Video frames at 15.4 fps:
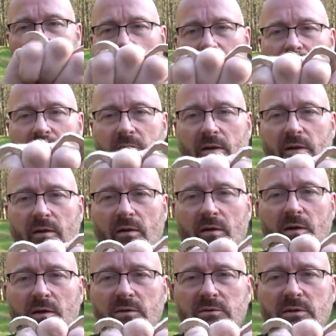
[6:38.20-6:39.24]
my pinky here,
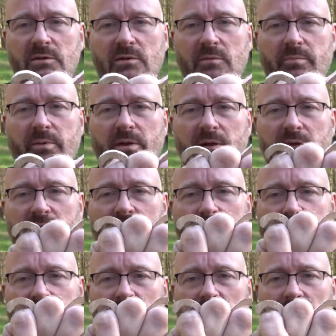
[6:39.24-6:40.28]
since the pinky is
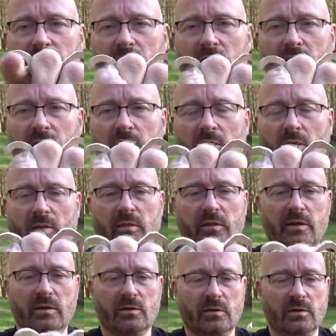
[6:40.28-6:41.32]
typically a lot
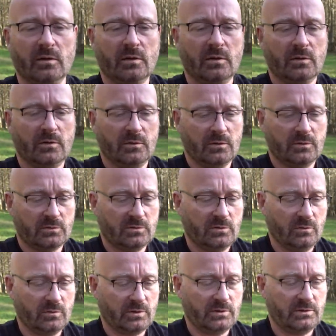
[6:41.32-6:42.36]
thinner.
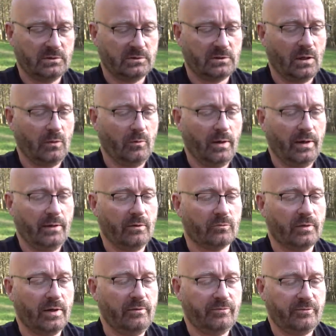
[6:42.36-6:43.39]
So this is how I
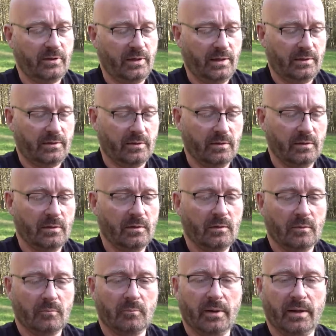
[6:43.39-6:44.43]
arrived at
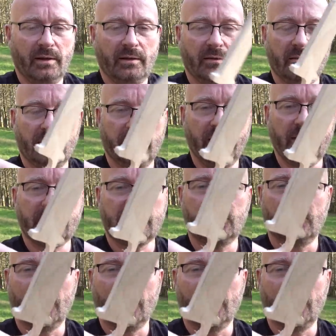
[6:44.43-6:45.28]
my next to